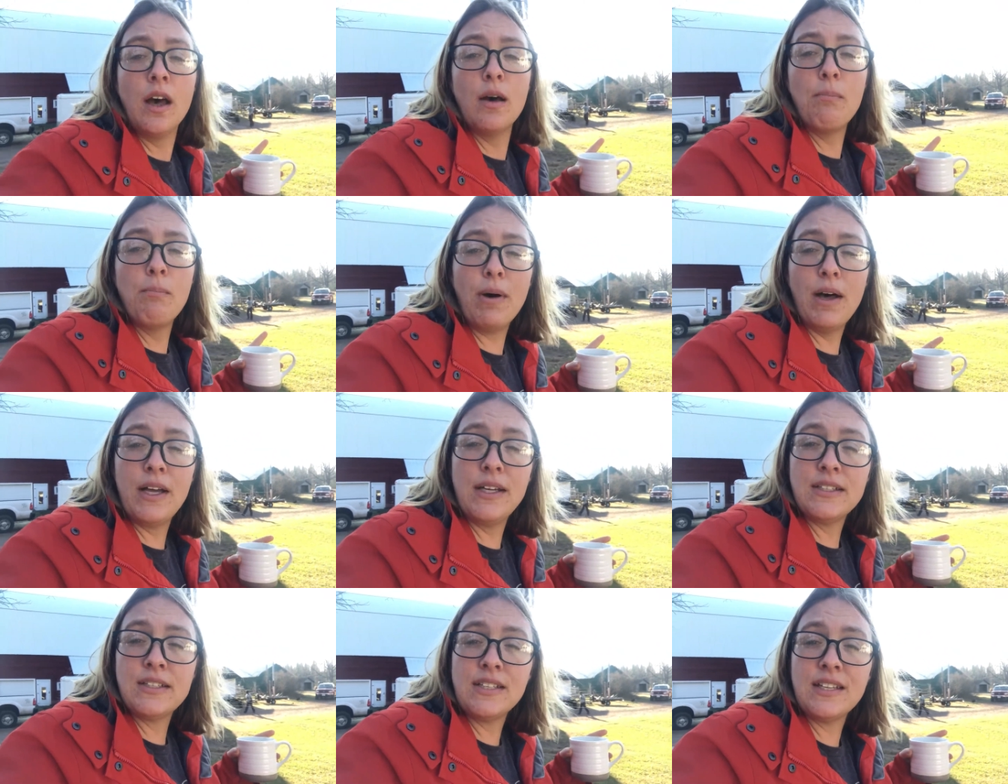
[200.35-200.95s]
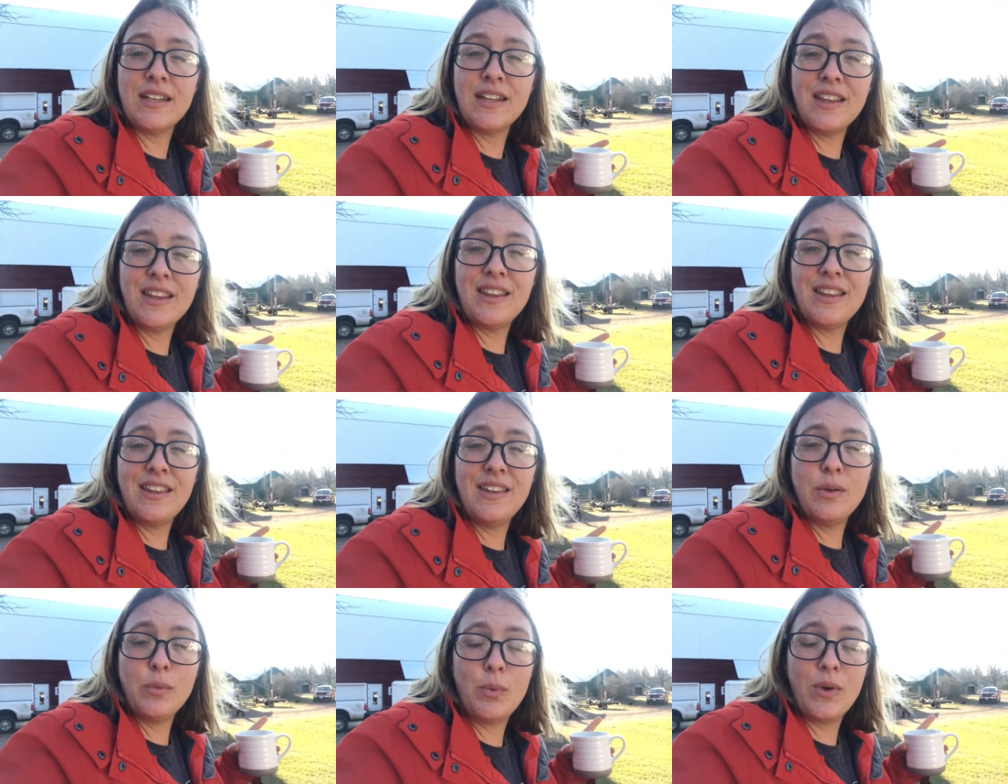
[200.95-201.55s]
But
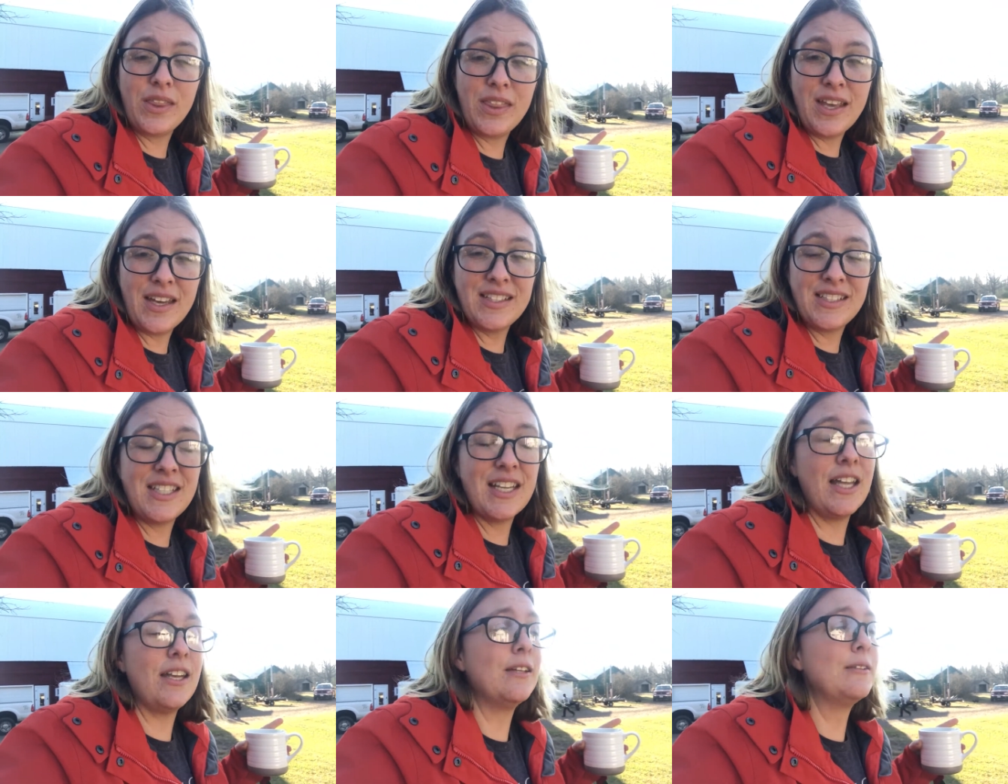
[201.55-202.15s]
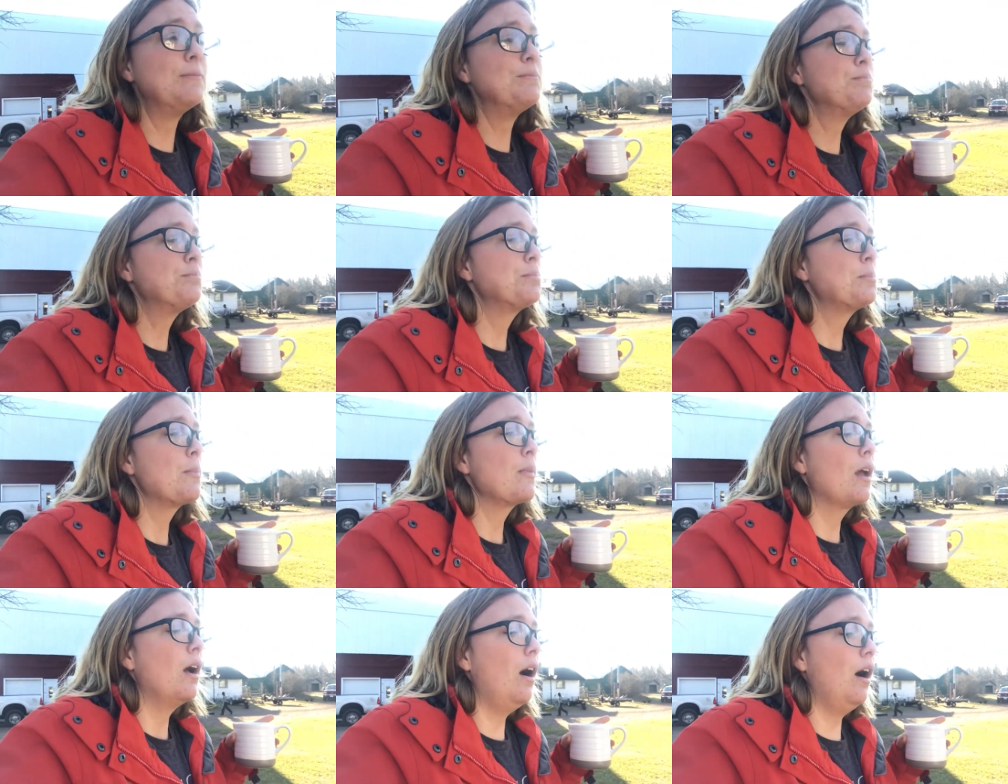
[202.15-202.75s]
with that said,
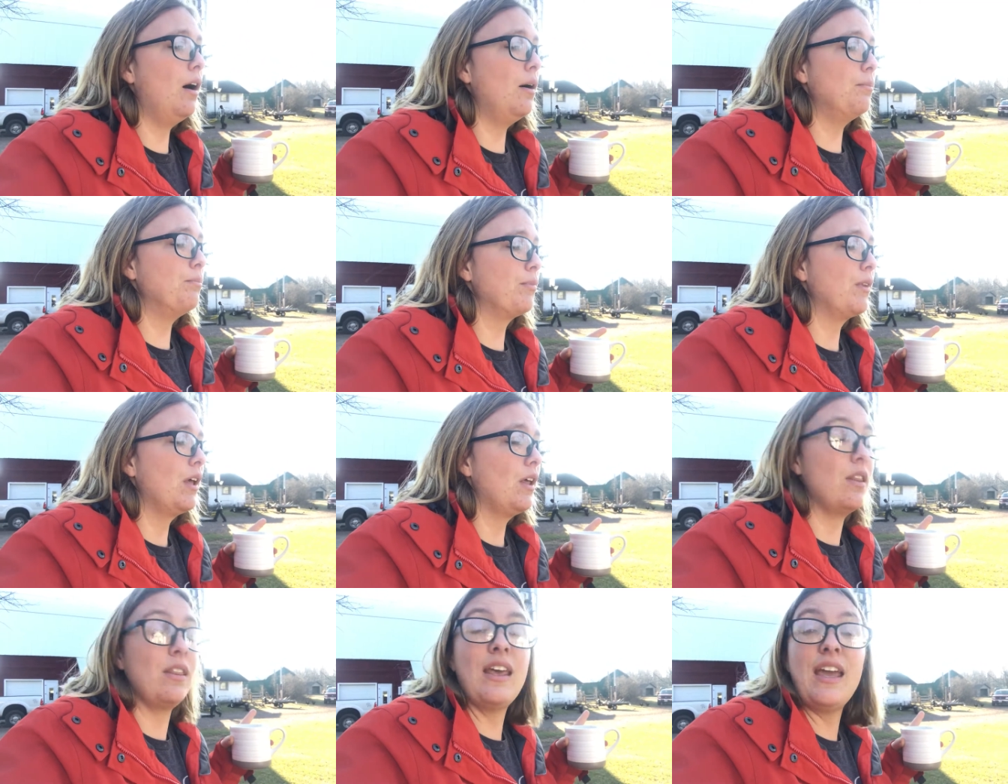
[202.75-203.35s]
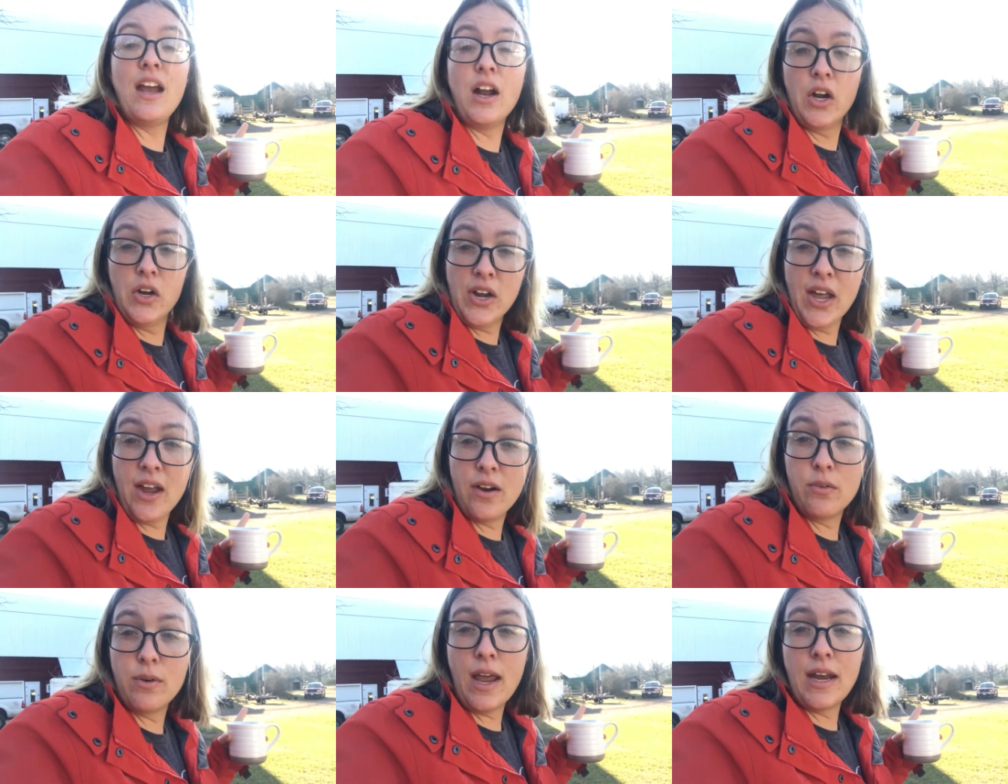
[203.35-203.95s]
um, they are
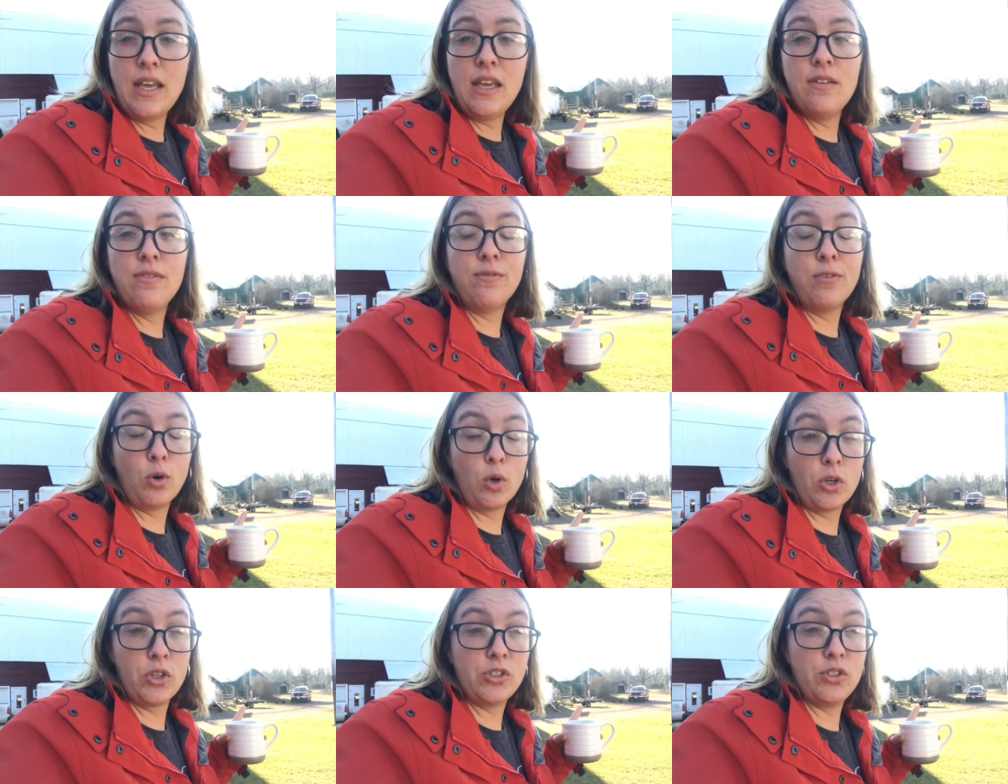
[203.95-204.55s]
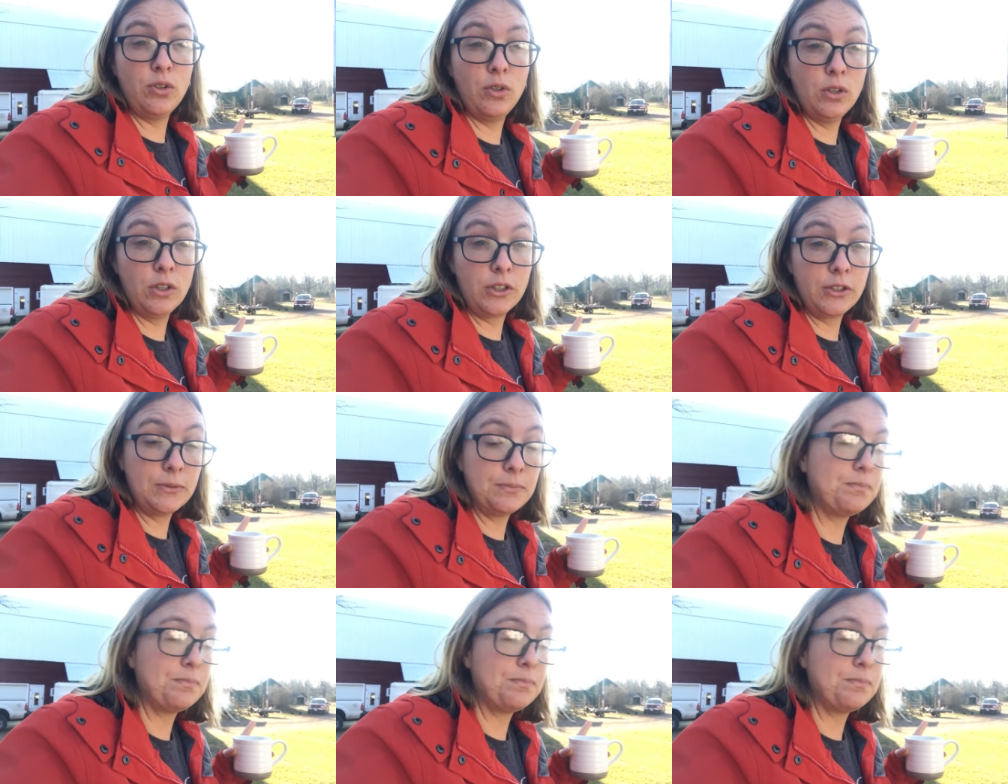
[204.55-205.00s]
not ready for solar.